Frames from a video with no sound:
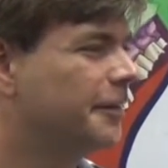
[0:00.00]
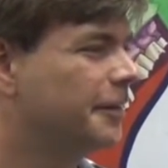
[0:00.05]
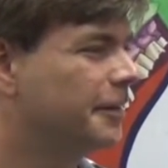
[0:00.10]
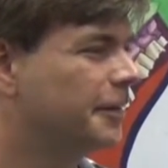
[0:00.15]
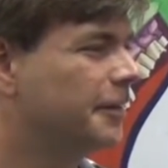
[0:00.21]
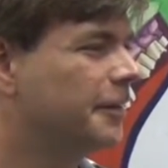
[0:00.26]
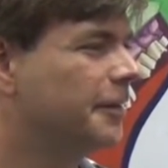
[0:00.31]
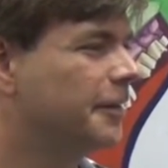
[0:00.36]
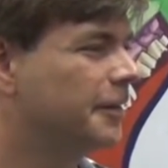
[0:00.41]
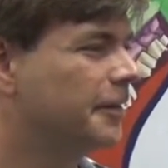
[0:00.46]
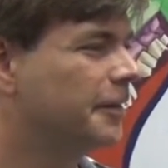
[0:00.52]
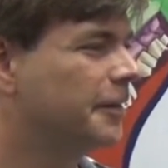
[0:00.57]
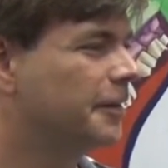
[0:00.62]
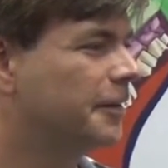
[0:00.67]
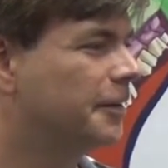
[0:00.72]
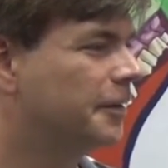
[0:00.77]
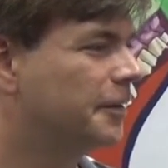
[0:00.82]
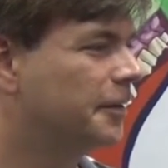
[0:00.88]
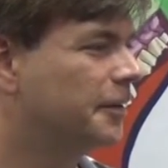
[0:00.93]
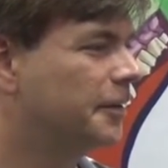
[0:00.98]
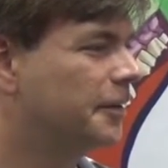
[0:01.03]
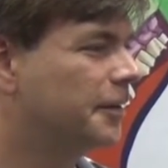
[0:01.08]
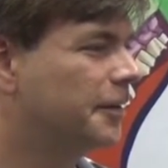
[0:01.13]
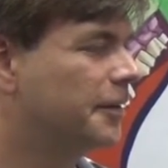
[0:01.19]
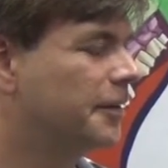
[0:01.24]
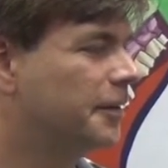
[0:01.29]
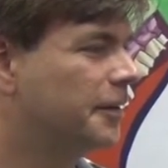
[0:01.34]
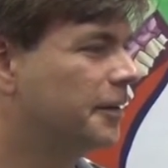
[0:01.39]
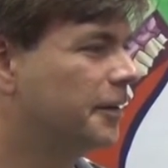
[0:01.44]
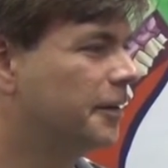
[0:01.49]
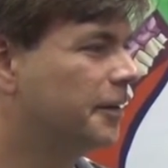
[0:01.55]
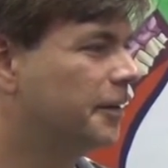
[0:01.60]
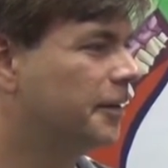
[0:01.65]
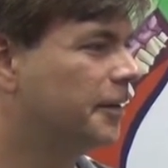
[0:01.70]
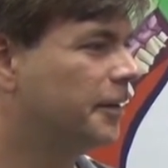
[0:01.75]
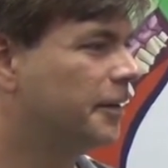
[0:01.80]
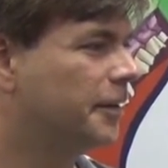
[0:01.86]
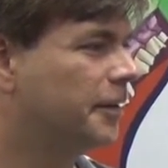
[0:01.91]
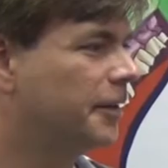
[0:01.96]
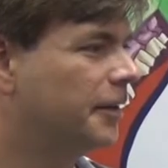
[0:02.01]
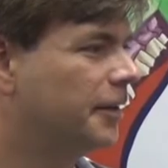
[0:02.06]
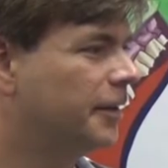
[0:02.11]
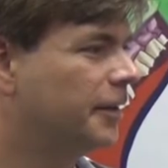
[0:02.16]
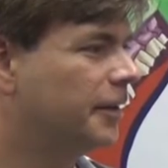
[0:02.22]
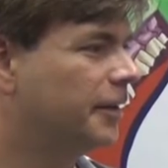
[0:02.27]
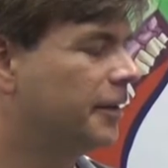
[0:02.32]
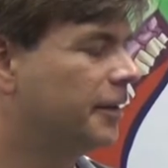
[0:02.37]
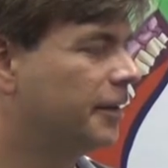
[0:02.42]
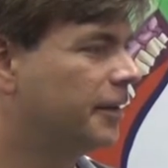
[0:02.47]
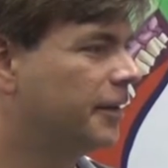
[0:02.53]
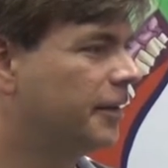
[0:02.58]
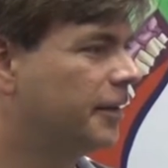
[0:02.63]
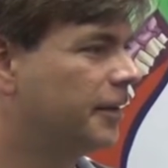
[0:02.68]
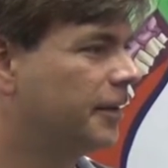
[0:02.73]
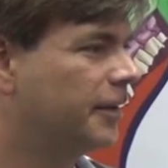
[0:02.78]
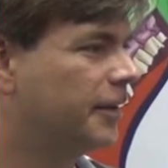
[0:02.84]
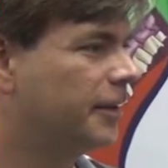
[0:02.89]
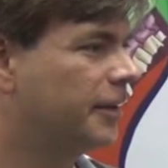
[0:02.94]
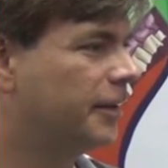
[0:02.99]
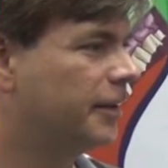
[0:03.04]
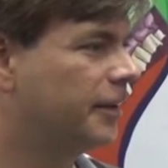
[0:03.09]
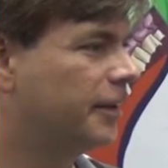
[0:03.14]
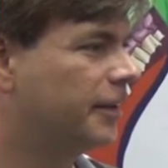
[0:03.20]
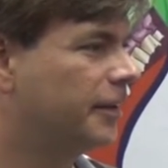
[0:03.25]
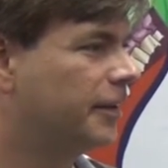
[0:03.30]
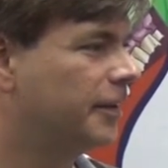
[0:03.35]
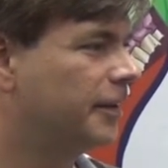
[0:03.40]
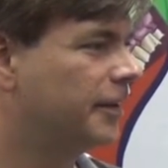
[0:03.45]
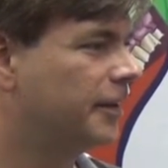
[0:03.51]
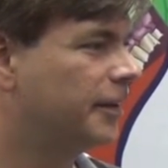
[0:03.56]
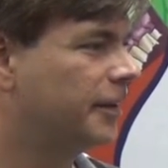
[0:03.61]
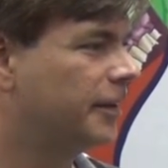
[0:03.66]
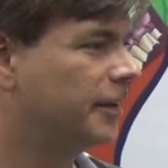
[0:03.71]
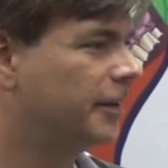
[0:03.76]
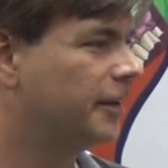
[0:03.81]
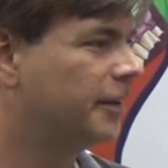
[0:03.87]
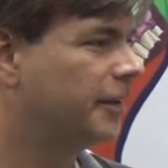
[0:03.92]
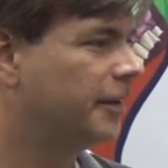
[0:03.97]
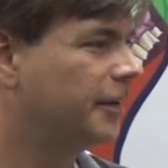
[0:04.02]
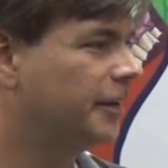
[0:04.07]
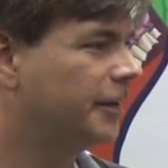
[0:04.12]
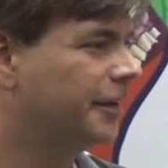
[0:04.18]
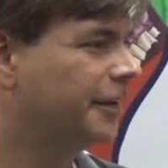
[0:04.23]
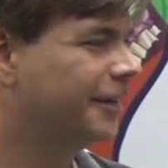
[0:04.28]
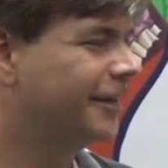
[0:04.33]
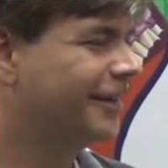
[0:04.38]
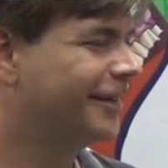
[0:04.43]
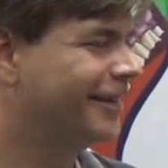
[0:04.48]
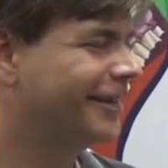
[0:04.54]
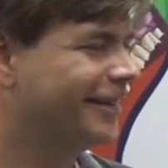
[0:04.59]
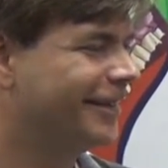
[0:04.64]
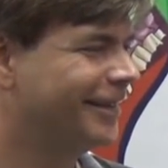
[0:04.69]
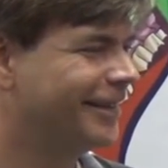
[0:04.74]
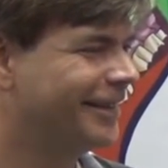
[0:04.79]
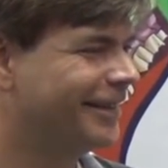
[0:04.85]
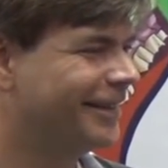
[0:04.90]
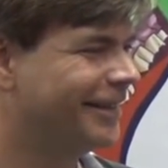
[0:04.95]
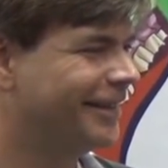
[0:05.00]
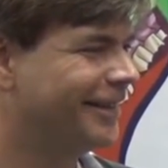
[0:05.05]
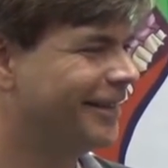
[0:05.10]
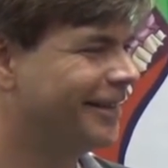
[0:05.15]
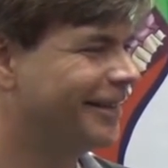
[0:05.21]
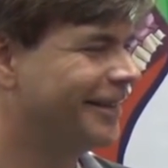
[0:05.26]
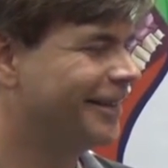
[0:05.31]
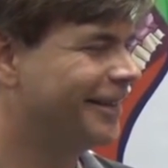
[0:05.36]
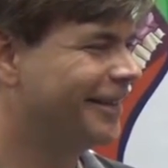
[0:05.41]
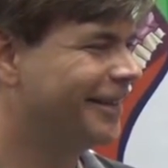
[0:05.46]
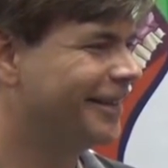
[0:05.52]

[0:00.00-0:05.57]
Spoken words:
(not speaking)